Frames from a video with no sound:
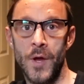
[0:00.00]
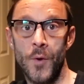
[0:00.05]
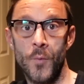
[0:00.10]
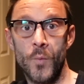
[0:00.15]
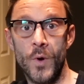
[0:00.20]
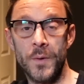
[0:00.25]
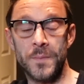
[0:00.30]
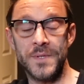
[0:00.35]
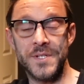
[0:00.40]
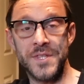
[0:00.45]

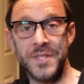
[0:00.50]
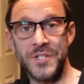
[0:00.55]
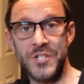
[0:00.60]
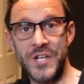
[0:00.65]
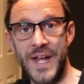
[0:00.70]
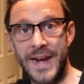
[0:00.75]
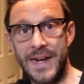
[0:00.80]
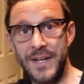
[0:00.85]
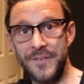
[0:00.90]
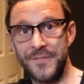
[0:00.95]
Welcome to the
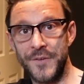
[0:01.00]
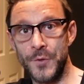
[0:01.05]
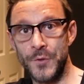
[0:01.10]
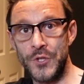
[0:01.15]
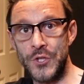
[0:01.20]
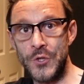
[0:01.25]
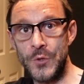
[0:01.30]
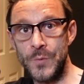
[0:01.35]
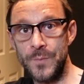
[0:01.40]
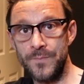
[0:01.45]
channel if you're
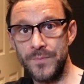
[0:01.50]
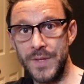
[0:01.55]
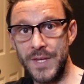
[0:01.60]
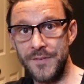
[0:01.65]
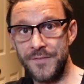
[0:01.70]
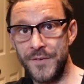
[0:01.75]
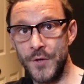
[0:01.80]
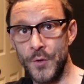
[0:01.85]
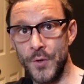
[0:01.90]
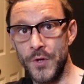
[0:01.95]
new.
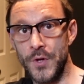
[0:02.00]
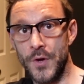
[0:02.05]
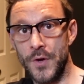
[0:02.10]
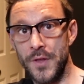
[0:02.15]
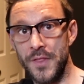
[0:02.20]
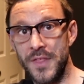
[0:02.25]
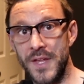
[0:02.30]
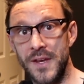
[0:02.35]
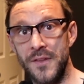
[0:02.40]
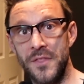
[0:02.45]
If you're
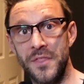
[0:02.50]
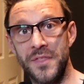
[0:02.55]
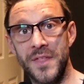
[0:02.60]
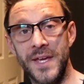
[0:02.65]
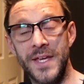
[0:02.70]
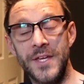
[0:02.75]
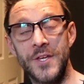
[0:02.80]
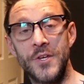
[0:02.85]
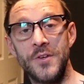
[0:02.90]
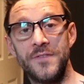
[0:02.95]
not, then
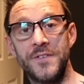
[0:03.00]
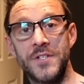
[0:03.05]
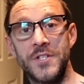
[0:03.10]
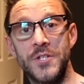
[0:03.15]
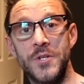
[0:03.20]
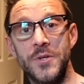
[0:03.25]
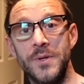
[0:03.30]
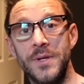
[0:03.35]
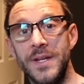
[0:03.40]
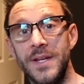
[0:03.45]
thank you for
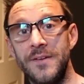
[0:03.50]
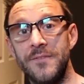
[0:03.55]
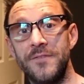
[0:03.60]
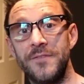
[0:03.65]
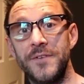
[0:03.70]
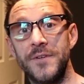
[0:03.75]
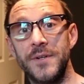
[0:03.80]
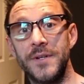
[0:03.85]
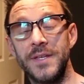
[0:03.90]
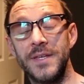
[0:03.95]
tuning in
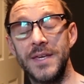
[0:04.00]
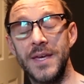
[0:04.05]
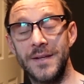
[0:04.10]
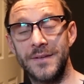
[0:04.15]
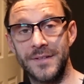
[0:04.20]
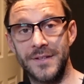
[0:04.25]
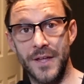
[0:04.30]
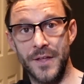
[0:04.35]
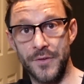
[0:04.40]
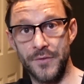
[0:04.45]
for
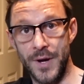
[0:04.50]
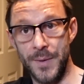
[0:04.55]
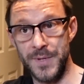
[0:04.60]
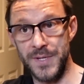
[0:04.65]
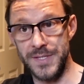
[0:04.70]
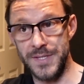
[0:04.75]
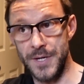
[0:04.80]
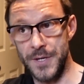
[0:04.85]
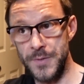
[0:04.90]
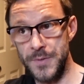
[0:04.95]
yet another
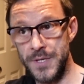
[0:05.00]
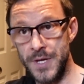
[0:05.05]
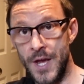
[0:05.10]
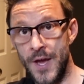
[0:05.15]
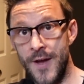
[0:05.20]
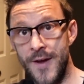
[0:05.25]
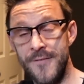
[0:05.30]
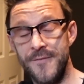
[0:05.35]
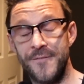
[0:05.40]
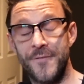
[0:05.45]
episode.
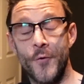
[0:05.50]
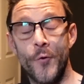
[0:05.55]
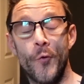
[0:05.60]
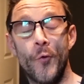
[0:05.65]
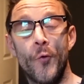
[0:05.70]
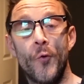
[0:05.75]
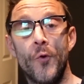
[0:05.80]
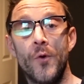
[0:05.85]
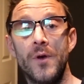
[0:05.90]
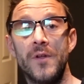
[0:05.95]
For
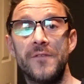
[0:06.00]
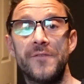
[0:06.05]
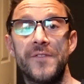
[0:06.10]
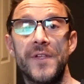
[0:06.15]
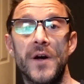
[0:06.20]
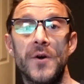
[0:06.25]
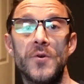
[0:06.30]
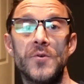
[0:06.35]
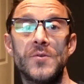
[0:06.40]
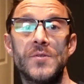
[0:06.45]
all of
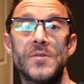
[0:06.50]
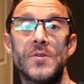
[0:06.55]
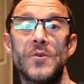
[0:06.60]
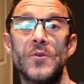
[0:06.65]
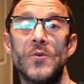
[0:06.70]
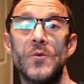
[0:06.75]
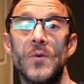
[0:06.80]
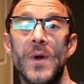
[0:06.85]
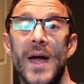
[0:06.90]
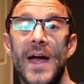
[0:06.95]
those
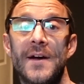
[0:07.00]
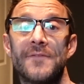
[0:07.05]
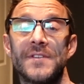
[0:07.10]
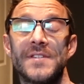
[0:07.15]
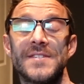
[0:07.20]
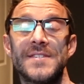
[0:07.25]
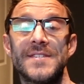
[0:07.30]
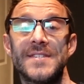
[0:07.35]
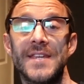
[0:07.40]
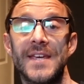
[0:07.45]
who
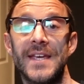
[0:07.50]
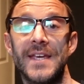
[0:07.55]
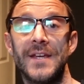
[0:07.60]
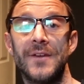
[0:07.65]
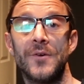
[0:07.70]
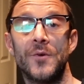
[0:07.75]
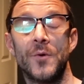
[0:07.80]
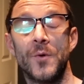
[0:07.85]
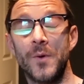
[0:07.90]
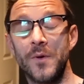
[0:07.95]
haven't
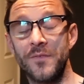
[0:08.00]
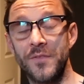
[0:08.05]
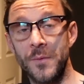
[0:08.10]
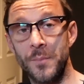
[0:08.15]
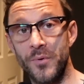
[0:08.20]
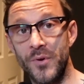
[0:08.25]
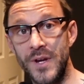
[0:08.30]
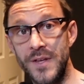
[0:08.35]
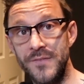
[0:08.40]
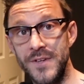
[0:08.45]
seen all of the
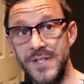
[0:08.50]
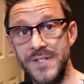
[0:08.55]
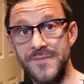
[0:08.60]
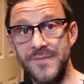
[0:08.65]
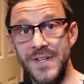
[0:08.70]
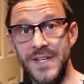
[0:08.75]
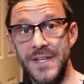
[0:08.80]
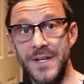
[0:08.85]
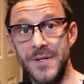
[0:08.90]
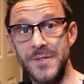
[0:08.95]
previous
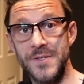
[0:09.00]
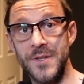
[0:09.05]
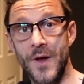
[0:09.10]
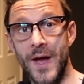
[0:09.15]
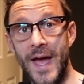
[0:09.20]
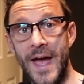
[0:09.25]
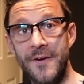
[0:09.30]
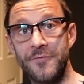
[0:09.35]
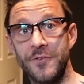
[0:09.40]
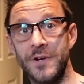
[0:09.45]
videos that I
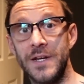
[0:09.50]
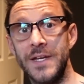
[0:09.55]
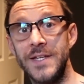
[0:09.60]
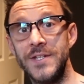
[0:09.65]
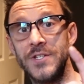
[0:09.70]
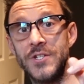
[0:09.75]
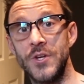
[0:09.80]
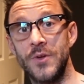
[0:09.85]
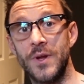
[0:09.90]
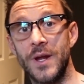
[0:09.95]
have
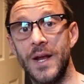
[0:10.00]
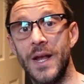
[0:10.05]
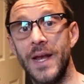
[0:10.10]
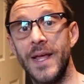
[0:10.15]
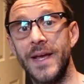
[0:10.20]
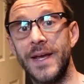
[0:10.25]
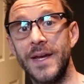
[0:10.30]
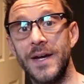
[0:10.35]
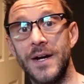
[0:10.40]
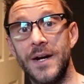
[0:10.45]
released, you can
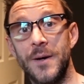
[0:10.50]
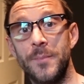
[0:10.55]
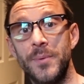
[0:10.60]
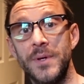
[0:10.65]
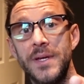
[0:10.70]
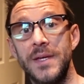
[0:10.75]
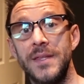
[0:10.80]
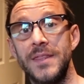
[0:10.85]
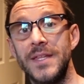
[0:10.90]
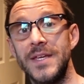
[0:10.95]
click up
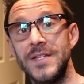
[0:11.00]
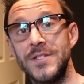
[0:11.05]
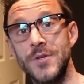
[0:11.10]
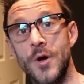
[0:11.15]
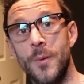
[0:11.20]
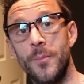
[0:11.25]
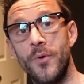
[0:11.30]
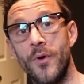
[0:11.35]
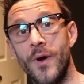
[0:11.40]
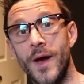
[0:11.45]
in the
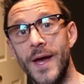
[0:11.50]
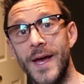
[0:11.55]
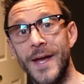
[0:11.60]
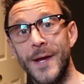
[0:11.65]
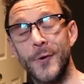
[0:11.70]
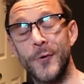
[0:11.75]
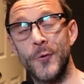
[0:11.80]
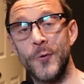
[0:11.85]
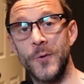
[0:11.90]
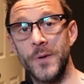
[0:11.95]
top right
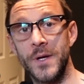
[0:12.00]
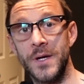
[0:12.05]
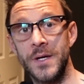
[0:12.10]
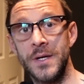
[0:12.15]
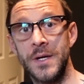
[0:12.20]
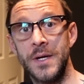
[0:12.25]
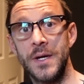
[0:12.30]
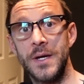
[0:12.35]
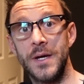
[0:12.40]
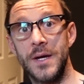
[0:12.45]
hand corner
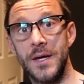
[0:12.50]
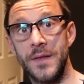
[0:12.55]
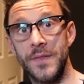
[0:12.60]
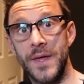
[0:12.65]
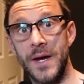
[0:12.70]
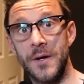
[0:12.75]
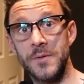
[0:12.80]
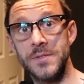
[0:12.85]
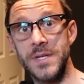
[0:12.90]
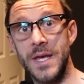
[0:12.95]
and
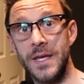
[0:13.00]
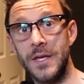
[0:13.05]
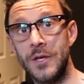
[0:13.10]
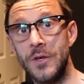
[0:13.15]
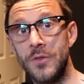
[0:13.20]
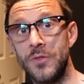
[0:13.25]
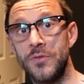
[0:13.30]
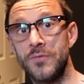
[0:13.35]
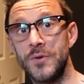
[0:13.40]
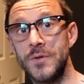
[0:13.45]
that will take
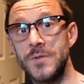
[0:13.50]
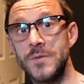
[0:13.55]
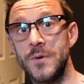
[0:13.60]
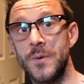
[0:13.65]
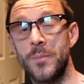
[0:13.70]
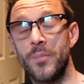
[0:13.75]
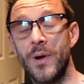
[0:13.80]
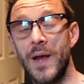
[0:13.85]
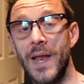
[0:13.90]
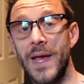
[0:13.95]
you through to a
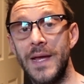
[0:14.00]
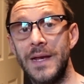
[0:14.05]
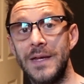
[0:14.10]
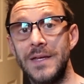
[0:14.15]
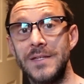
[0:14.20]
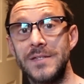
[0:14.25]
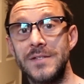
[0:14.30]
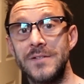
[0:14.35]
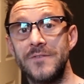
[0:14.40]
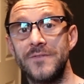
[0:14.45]

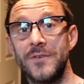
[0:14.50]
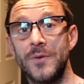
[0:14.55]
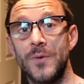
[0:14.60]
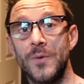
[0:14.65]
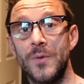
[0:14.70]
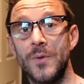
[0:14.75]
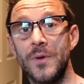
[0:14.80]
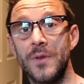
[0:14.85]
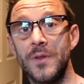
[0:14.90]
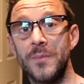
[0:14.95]
playlist of
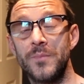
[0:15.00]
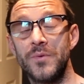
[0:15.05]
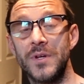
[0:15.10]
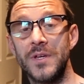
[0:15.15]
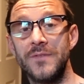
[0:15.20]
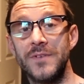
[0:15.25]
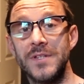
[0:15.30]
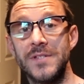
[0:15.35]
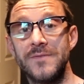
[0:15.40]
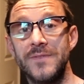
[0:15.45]
all of the
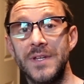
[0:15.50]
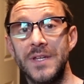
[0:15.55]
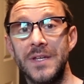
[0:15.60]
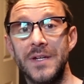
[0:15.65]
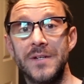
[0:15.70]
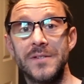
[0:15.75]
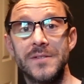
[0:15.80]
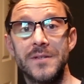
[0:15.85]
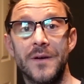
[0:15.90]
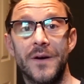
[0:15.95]
previous
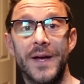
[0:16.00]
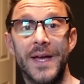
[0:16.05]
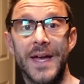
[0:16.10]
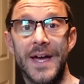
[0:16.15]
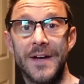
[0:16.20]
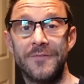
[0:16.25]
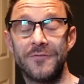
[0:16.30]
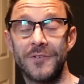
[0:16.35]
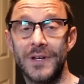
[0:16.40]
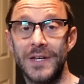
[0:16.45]
videos that I
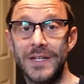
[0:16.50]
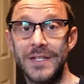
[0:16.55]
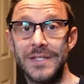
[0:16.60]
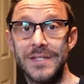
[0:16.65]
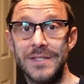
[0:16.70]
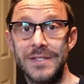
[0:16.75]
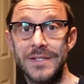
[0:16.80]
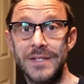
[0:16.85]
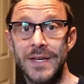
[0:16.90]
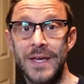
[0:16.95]
have
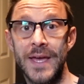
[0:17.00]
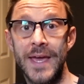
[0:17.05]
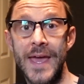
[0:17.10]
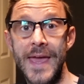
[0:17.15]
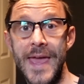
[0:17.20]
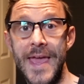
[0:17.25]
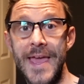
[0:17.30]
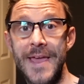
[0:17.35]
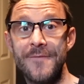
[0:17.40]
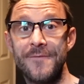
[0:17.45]
released.
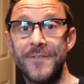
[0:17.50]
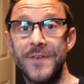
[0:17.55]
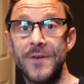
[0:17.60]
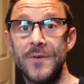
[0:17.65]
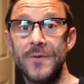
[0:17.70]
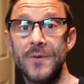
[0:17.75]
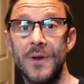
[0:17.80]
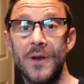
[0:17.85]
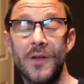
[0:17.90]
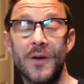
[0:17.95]
If
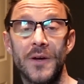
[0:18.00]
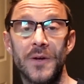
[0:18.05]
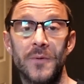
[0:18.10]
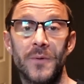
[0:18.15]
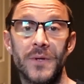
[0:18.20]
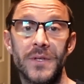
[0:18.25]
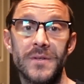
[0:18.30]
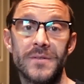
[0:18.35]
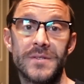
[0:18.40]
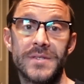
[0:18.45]
you like
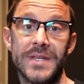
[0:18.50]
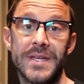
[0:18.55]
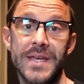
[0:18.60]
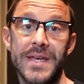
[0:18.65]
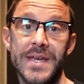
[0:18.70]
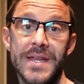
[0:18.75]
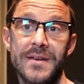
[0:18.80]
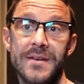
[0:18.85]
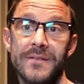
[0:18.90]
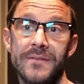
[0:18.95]
what you're
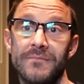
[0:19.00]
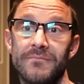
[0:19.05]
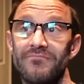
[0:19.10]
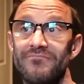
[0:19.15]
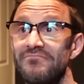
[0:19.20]
seeing,